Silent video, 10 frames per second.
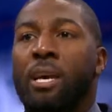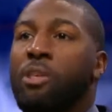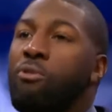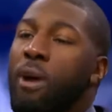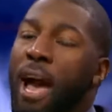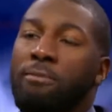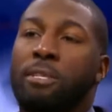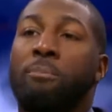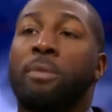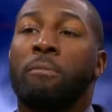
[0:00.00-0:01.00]
You have to
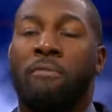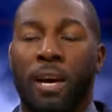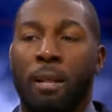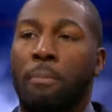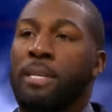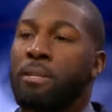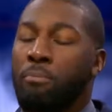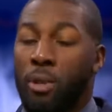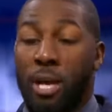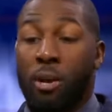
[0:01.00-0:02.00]
develop as a
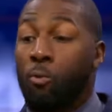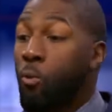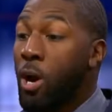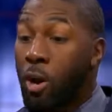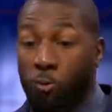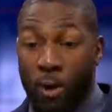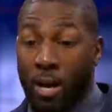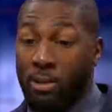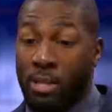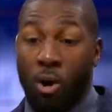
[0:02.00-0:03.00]
player,
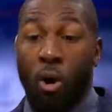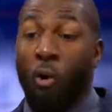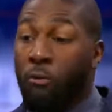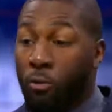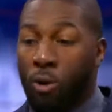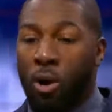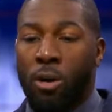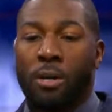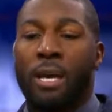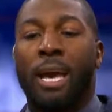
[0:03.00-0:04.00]
well-rounded overall,